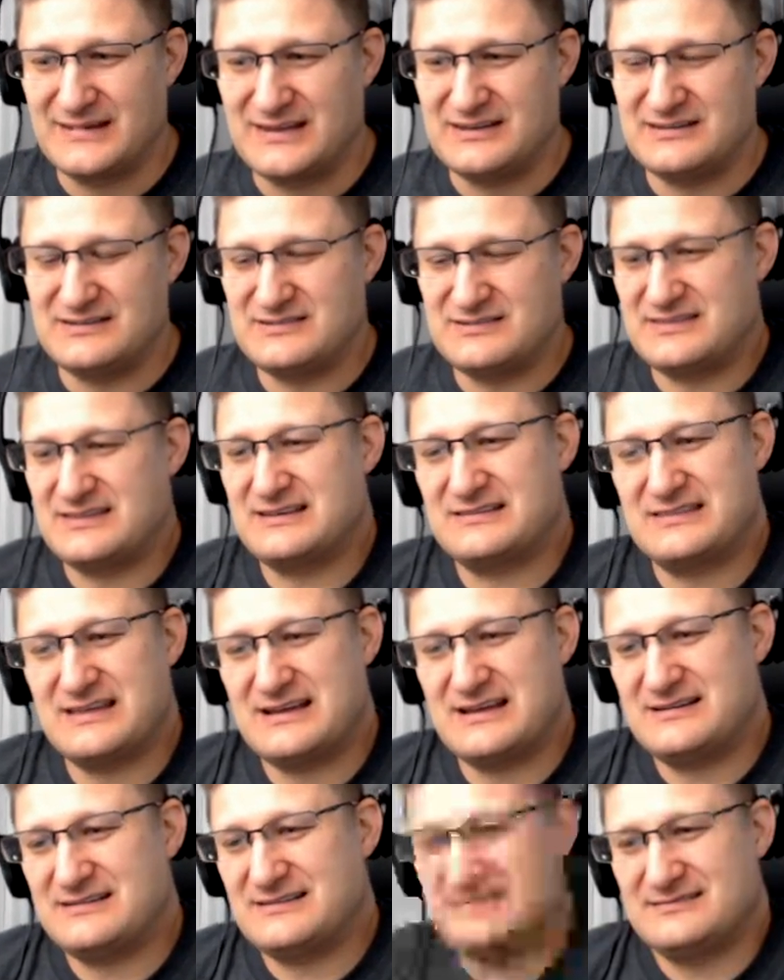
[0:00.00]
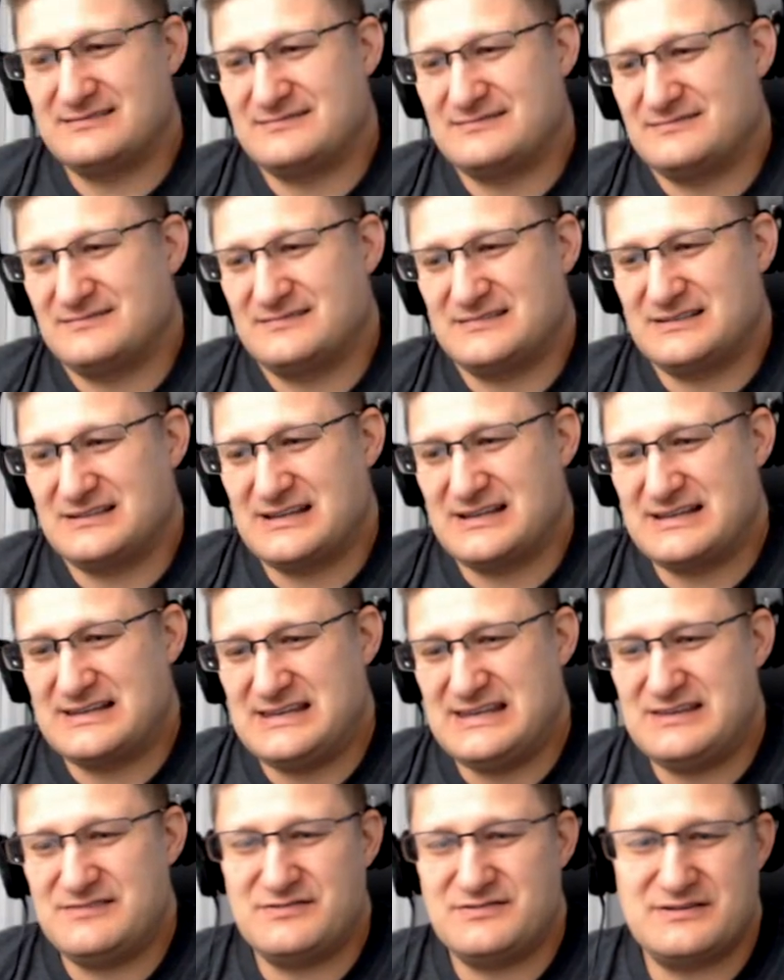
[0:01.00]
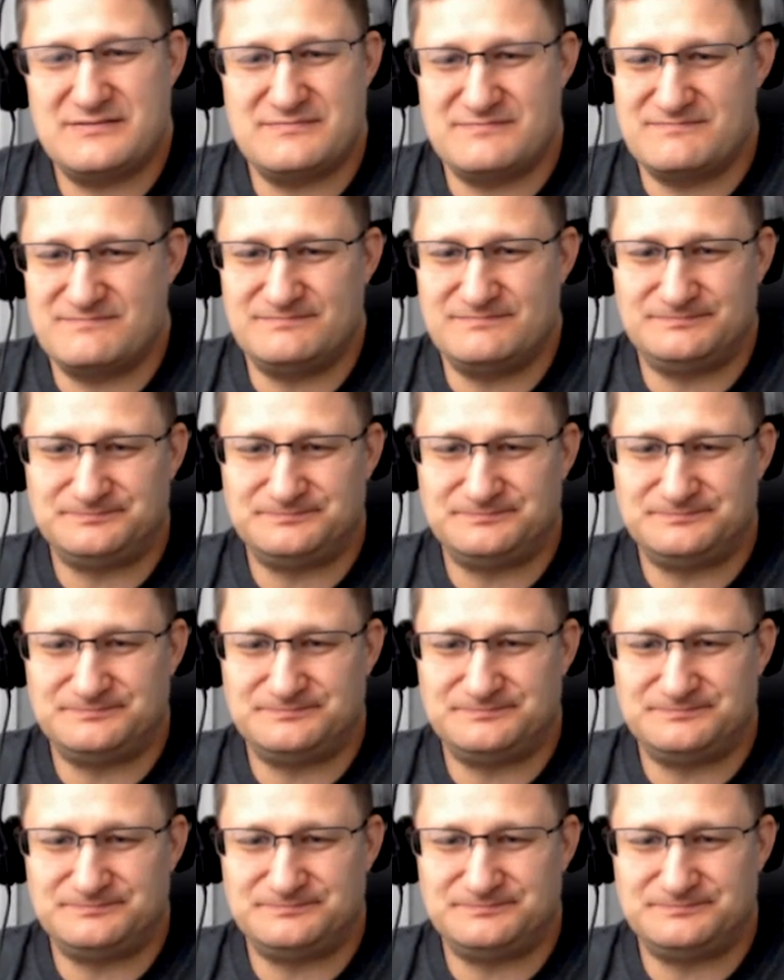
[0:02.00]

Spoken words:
you think that, like, even